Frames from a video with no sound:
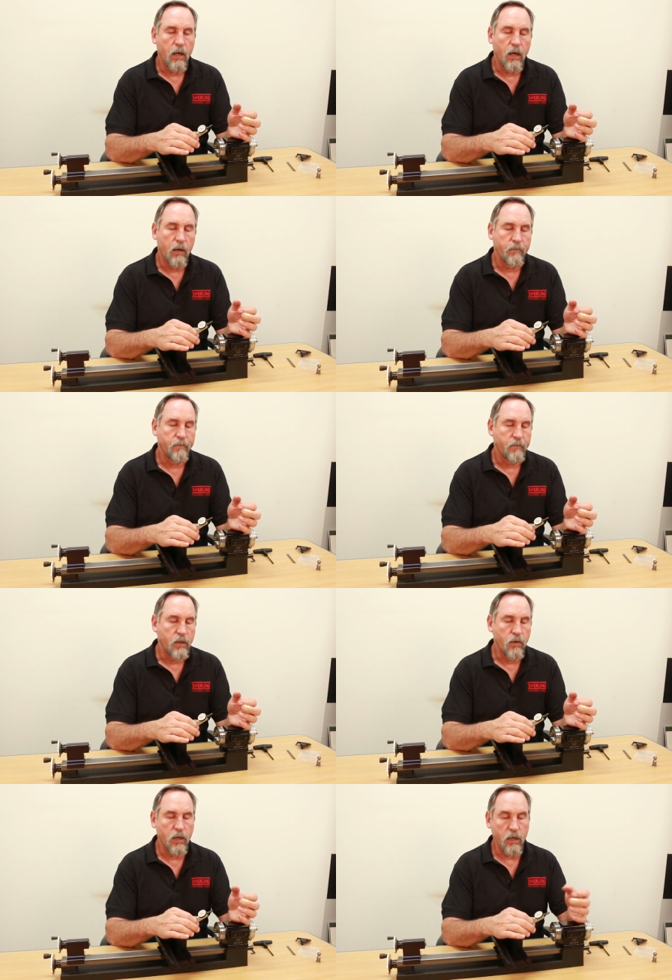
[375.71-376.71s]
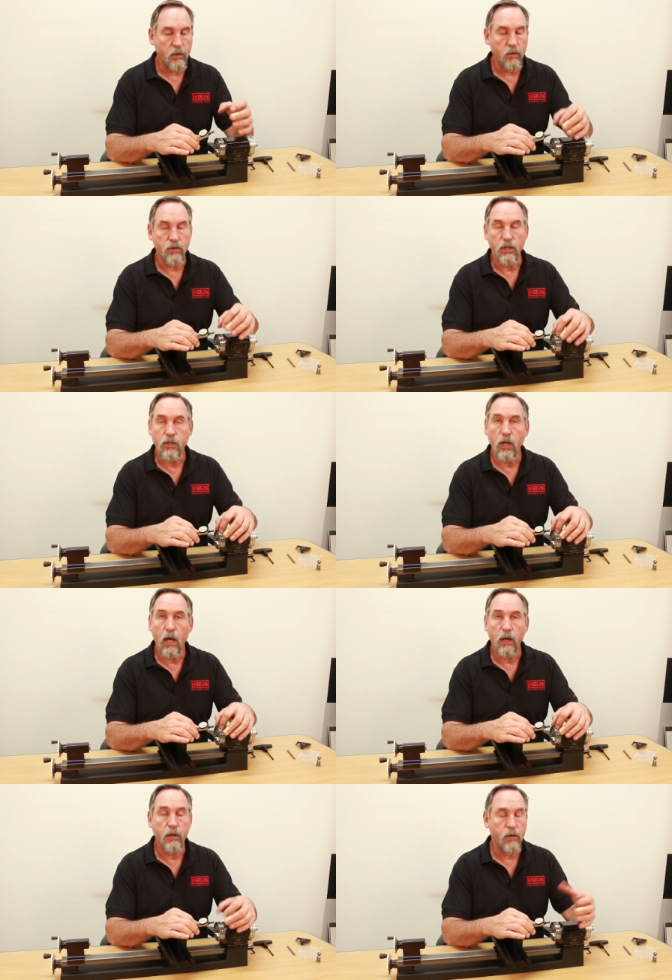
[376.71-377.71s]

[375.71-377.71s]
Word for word: Um, you can either use a chuck,